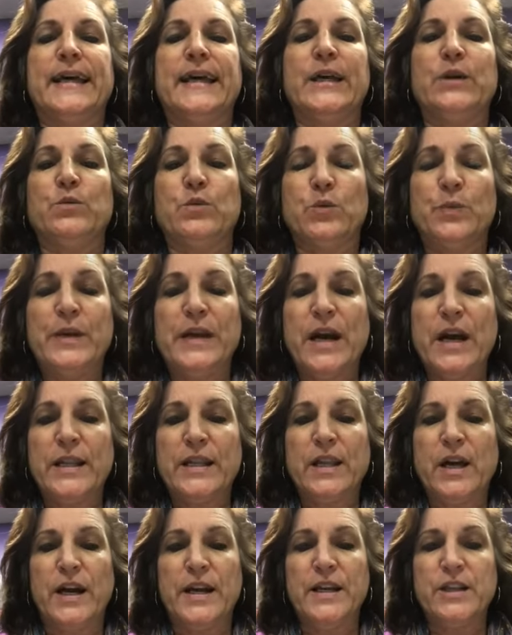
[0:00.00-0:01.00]
It will be
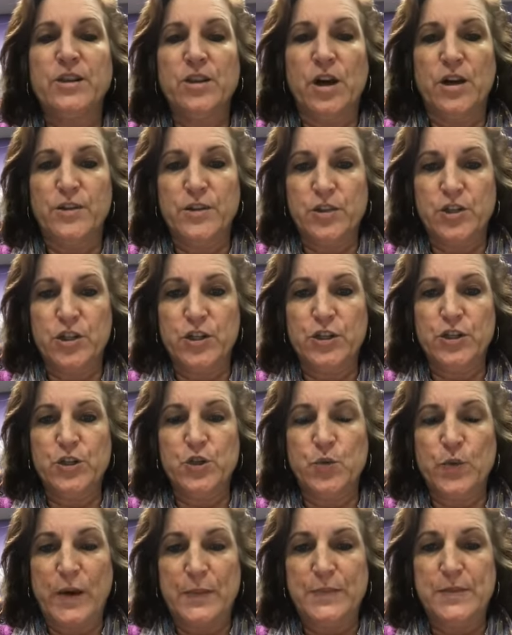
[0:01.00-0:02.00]
online on the
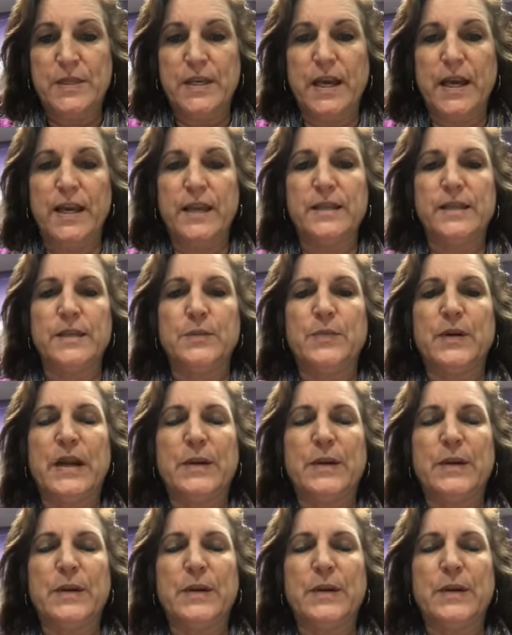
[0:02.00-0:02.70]
church website, but I